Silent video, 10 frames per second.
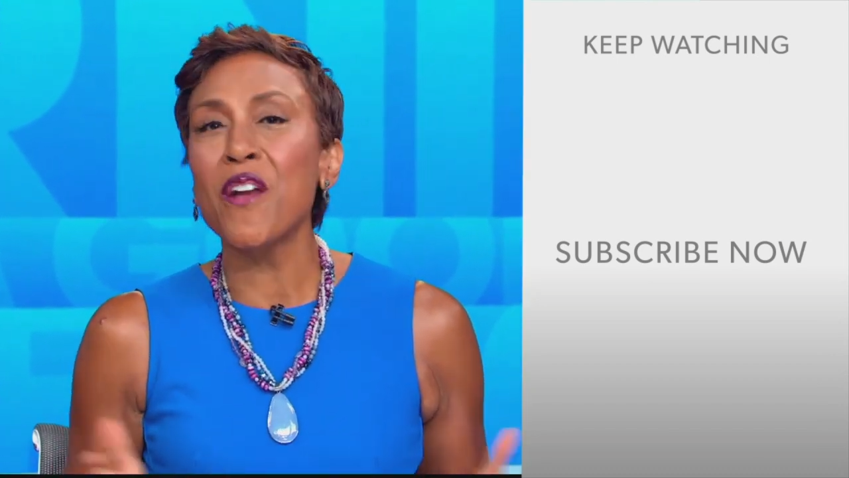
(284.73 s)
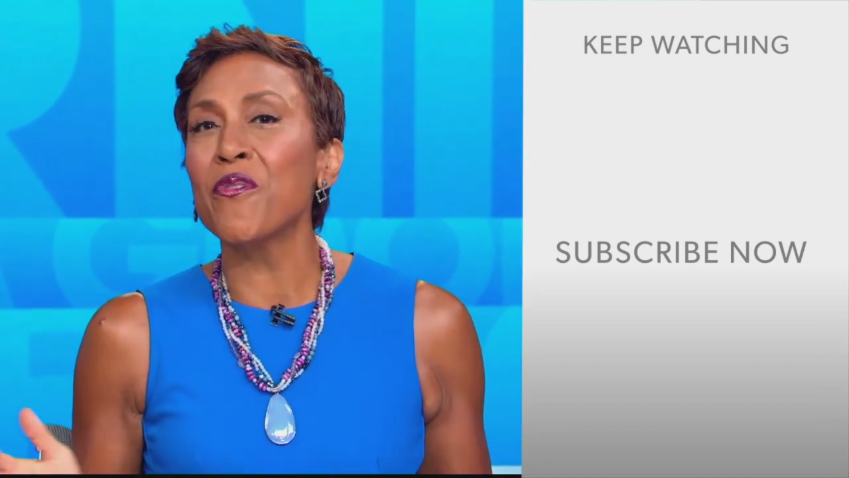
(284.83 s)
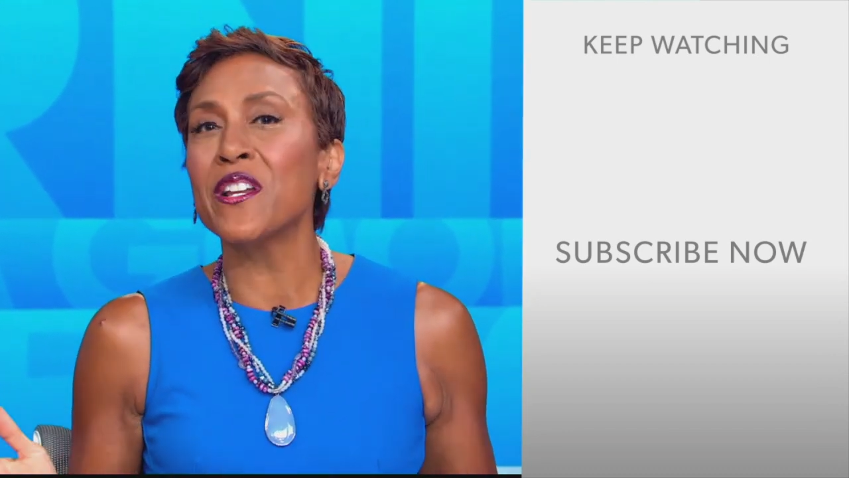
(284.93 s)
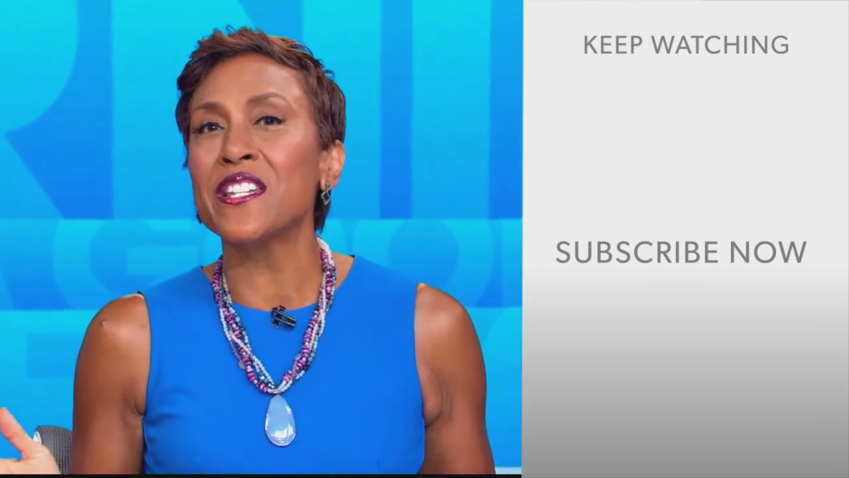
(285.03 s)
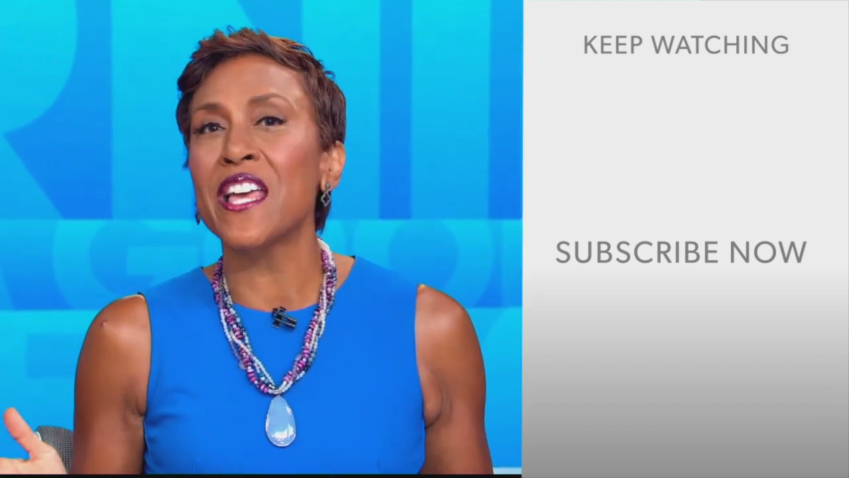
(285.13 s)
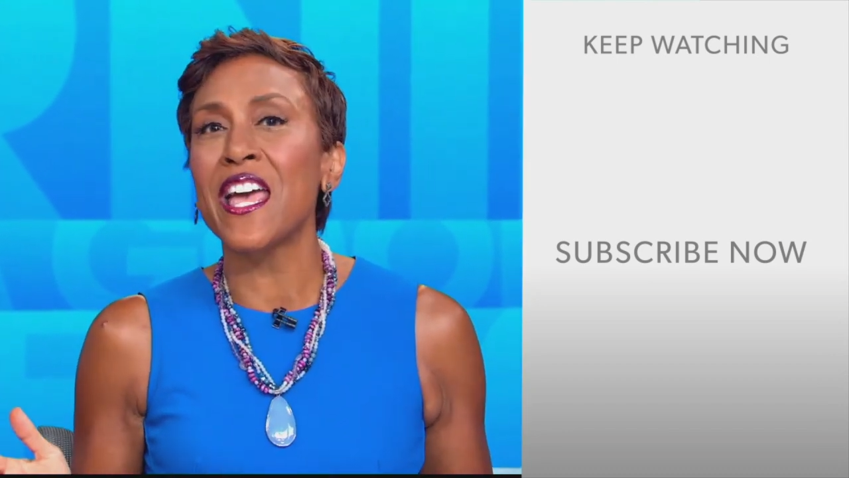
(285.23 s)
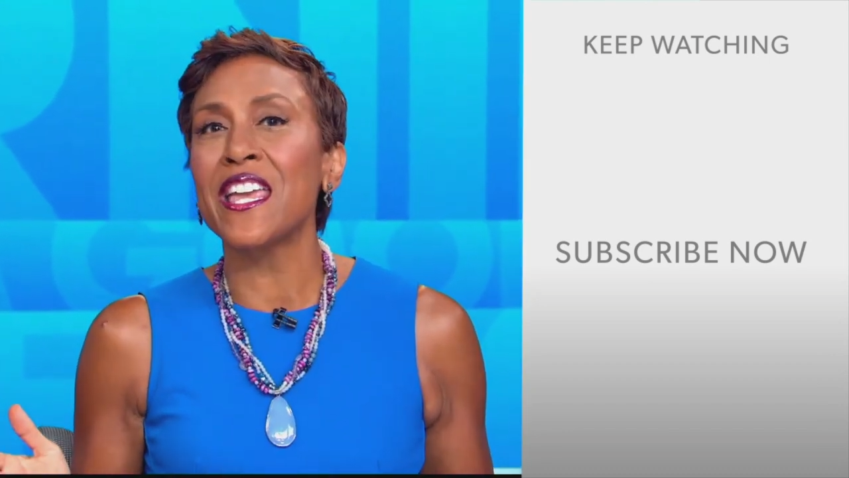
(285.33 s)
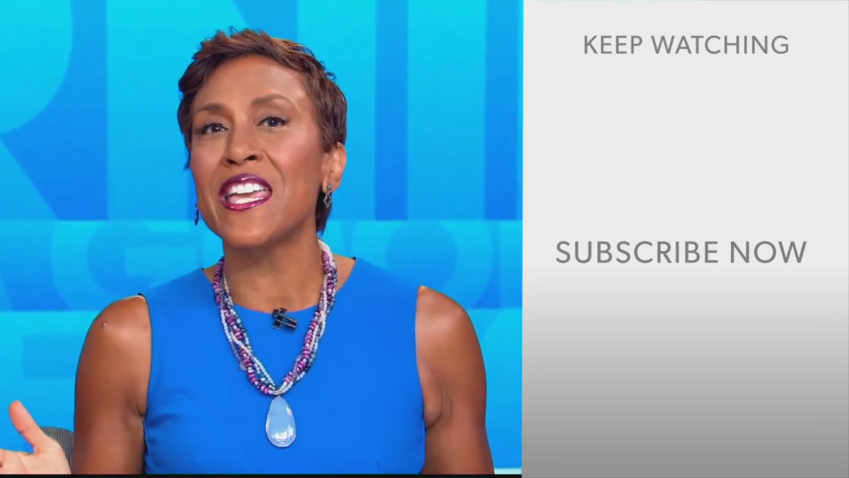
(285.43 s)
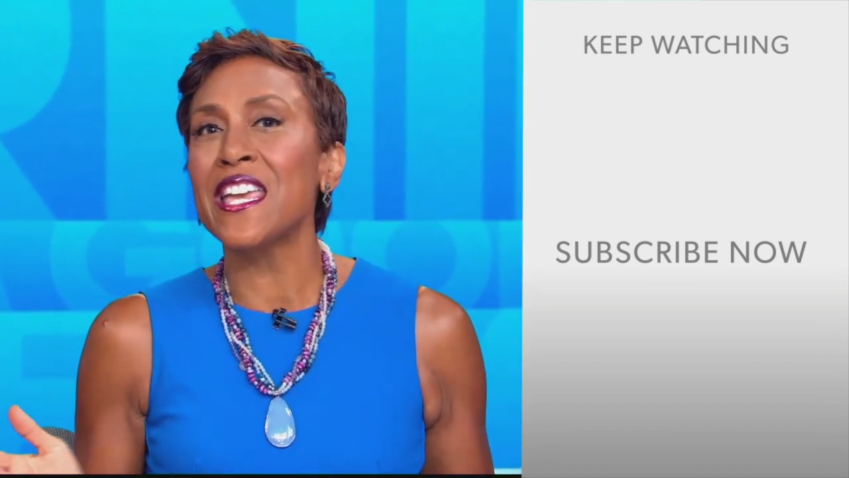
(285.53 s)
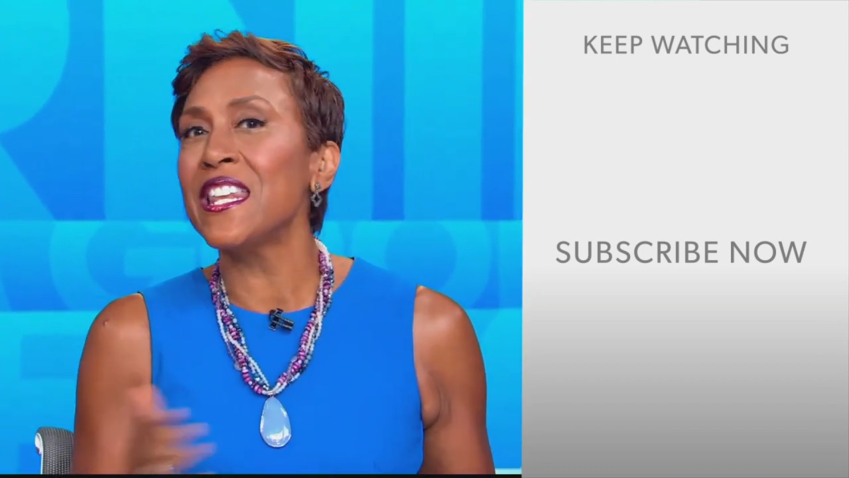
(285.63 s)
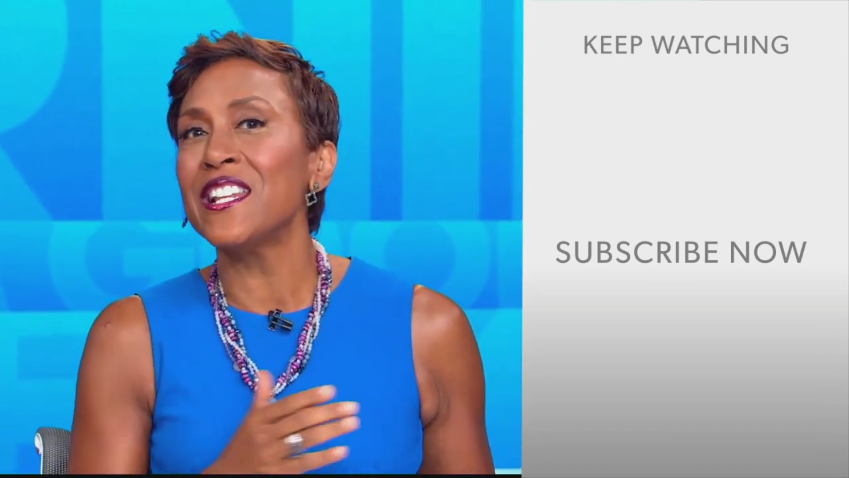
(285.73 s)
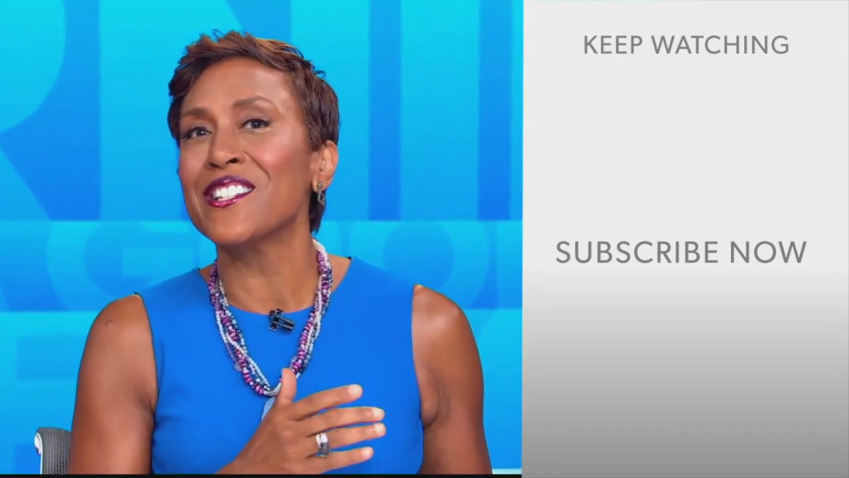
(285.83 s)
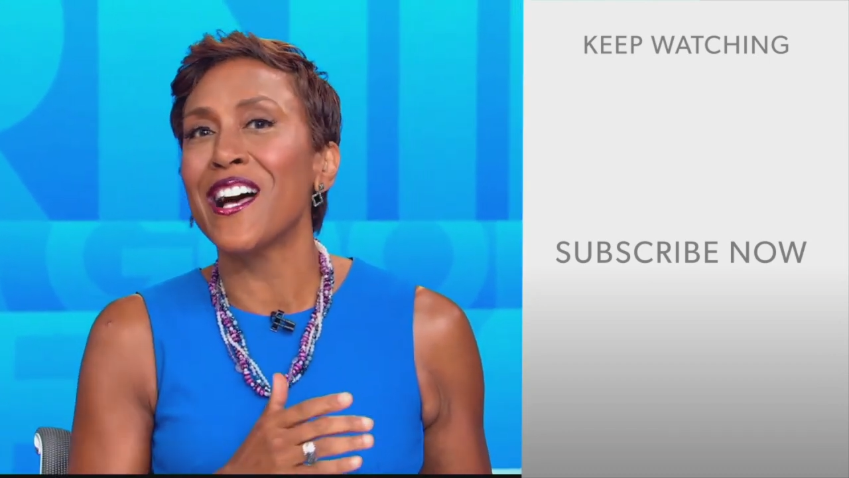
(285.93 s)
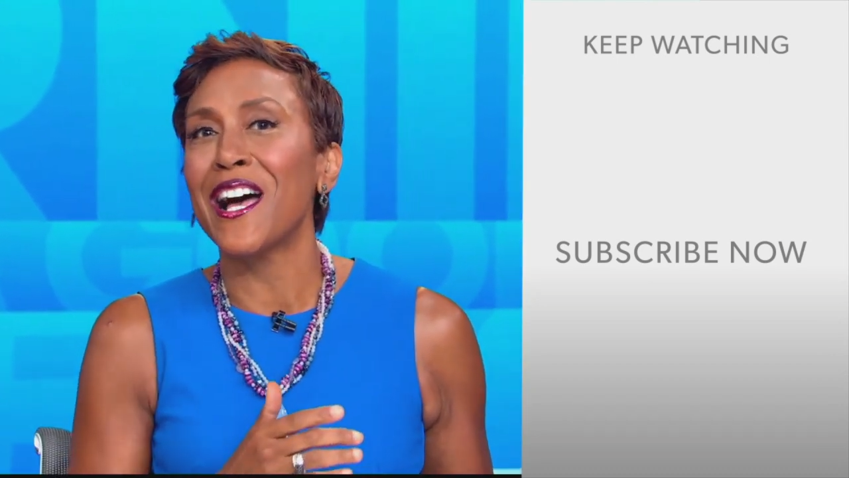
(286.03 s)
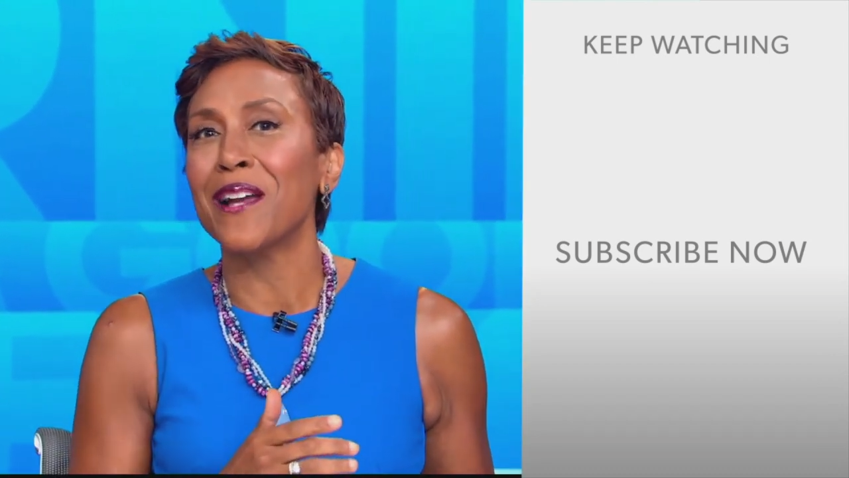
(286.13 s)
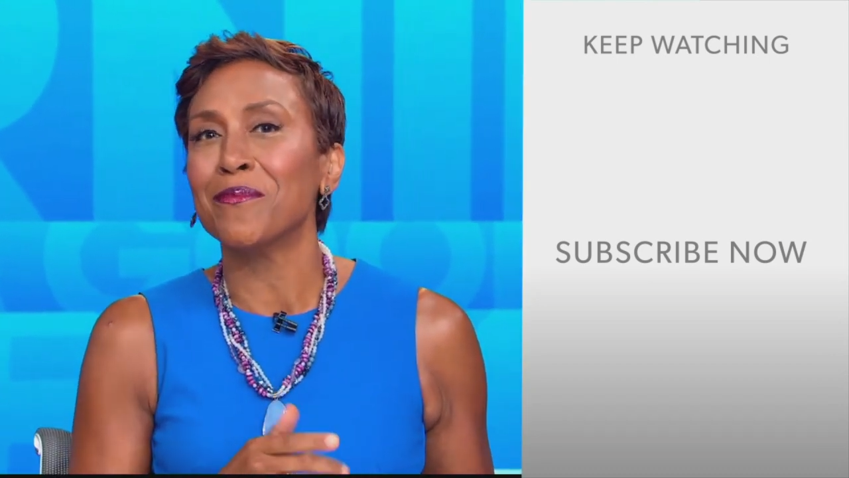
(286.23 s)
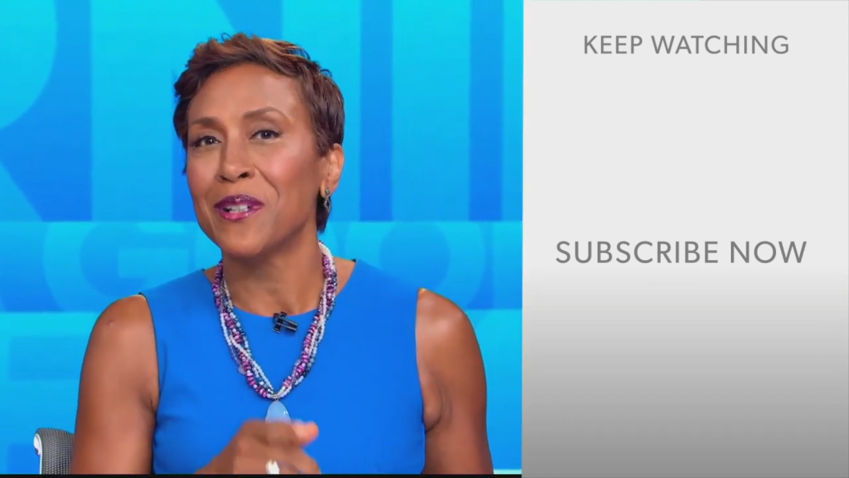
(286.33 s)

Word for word: every day, anytime.